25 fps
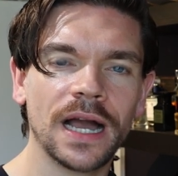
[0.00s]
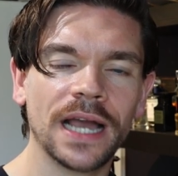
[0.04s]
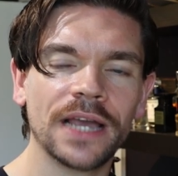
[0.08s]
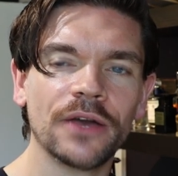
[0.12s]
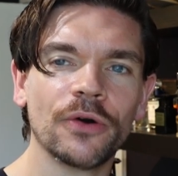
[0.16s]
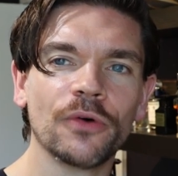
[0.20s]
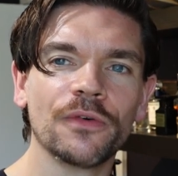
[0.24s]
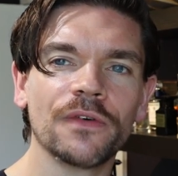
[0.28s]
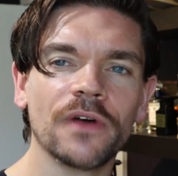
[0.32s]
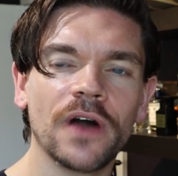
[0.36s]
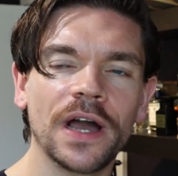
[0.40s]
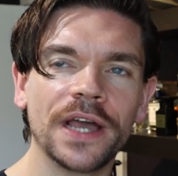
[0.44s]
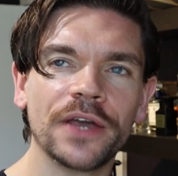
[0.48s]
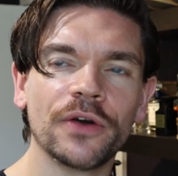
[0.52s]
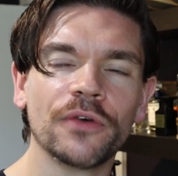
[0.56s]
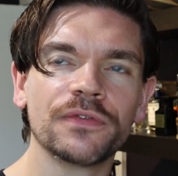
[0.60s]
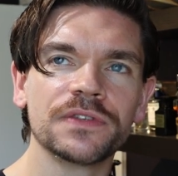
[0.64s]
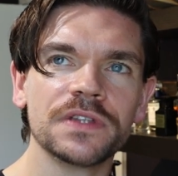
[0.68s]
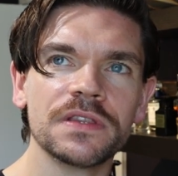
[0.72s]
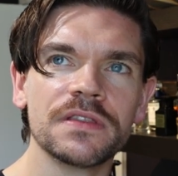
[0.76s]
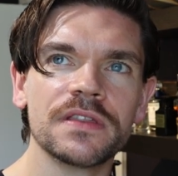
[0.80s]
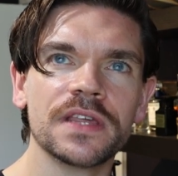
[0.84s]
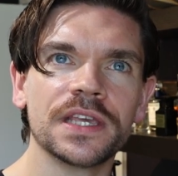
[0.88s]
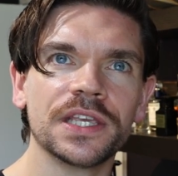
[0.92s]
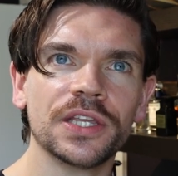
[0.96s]
I
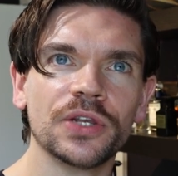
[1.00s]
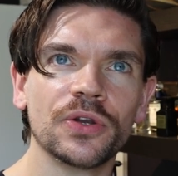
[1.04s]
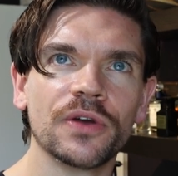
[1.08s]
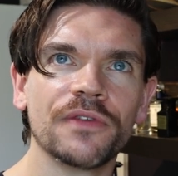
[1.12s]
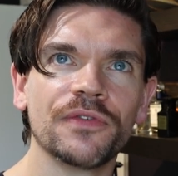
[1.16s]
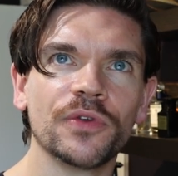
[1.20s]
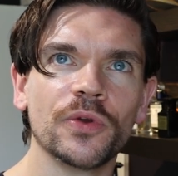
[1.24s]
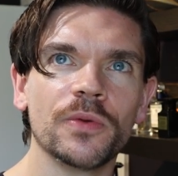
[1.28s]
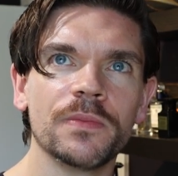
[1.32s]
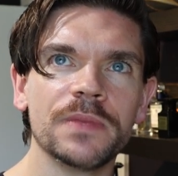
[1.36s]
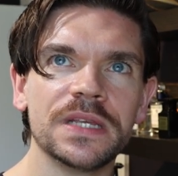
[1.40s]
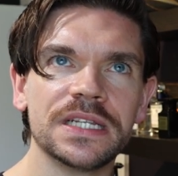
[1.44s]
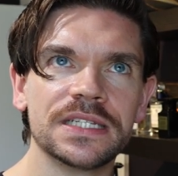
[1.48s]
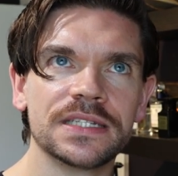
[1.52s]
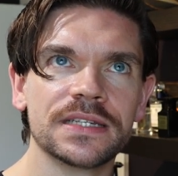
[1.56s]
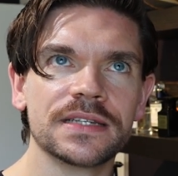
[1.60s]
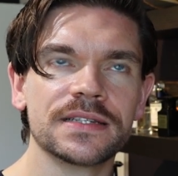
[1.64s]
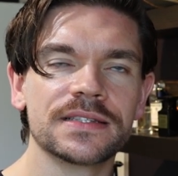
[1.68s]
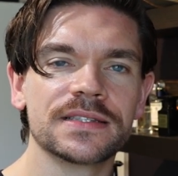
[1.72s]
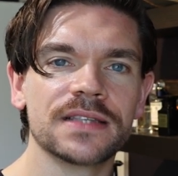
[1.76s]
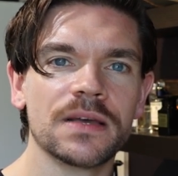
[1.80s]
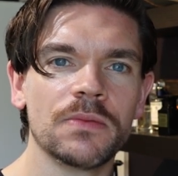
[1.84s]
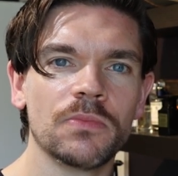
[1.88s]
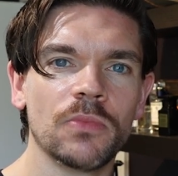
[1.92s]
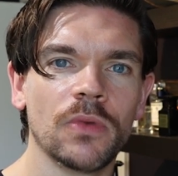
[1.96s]
often think, you know, if you're
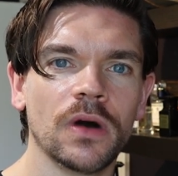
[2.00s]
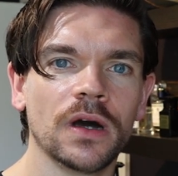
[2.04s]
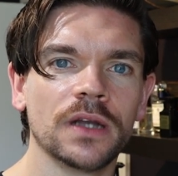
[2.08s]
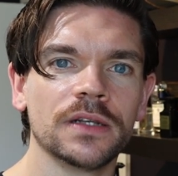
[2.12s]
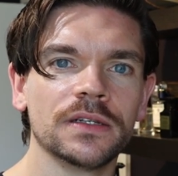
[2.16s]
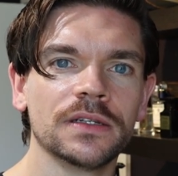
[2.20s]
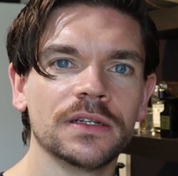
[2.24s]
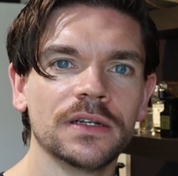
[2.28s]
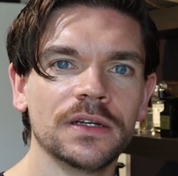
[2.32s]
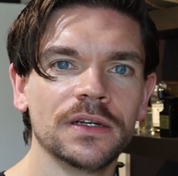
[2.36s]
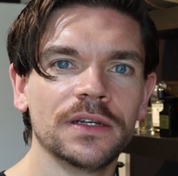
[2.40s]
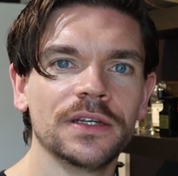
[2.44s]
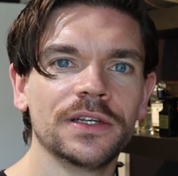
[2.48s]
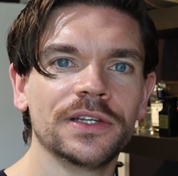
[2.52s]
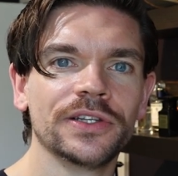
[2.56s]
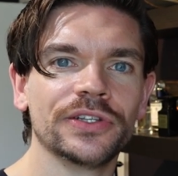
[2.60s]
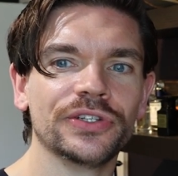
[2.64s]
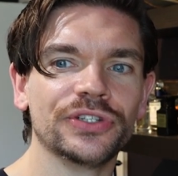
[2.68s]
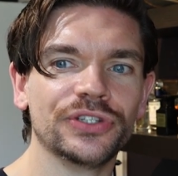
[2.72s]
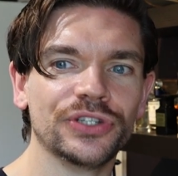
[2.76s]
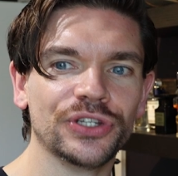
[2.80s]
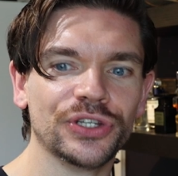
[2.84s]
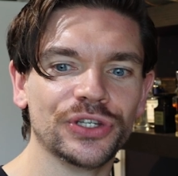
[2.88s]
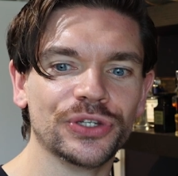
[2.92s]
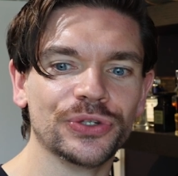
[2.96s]
meeting someone
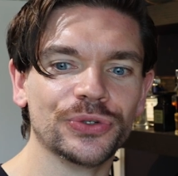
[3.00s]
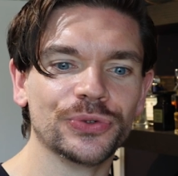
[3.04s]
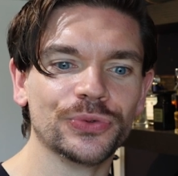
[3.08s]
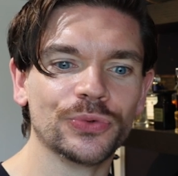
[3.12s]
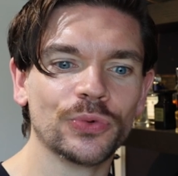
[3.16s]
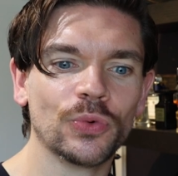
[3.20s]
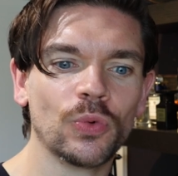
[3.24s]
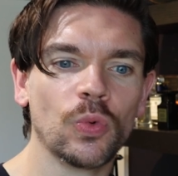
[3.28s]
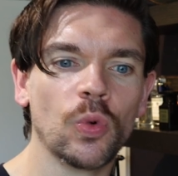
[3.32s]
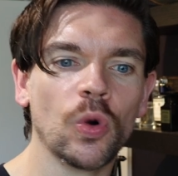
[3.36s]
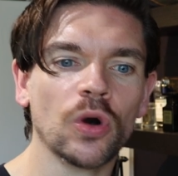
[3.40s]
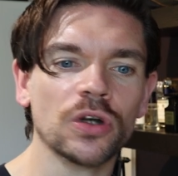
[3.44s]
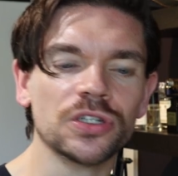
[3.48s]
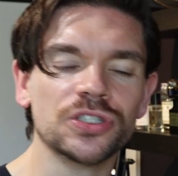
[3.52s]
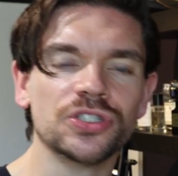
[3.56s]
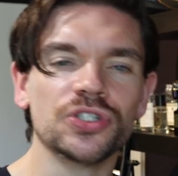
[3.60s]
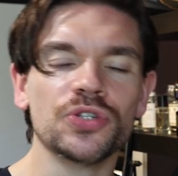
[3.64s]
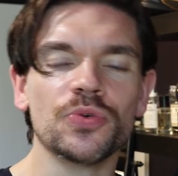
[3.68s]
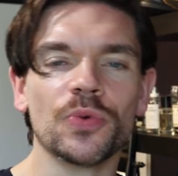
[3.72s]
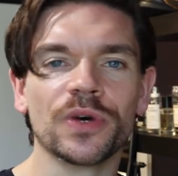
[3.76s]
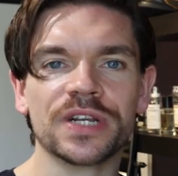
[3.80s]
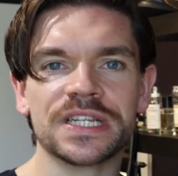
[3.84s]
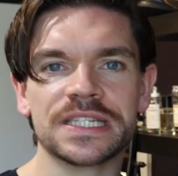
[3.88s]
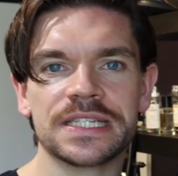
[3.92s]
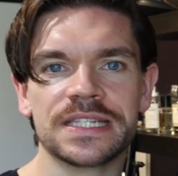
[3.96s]
new, what do
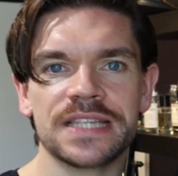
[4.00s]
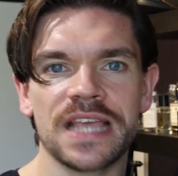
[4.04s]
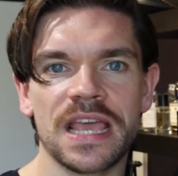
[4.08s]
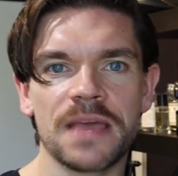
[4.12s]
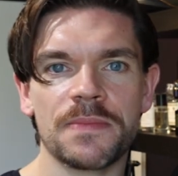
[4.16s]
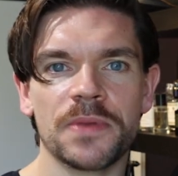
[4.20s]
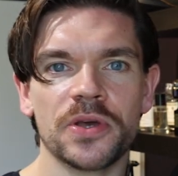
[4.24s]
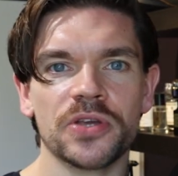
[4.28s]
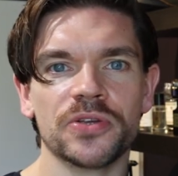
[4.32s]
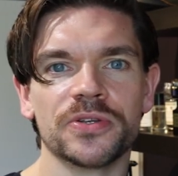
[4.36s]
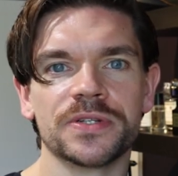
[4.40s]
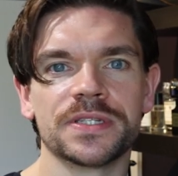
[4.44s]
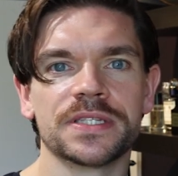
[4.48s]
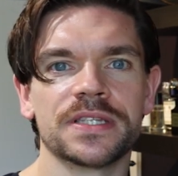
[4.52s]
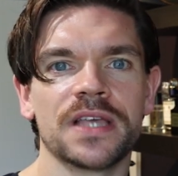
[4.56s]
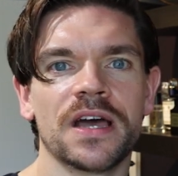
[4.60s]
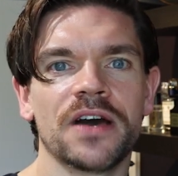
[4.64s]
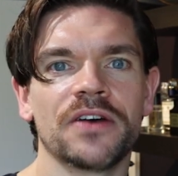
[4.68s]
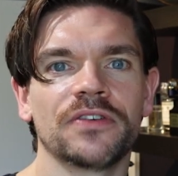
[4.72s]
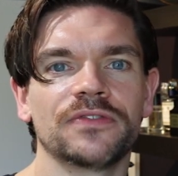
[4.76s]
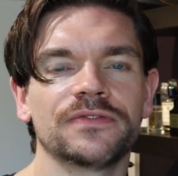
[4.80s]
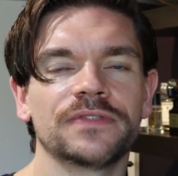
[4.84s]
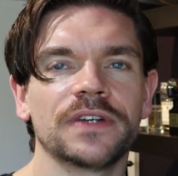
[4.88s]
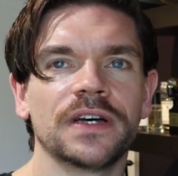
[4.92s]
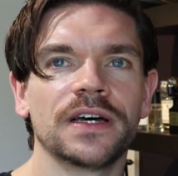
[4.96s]
you want to say about yourself?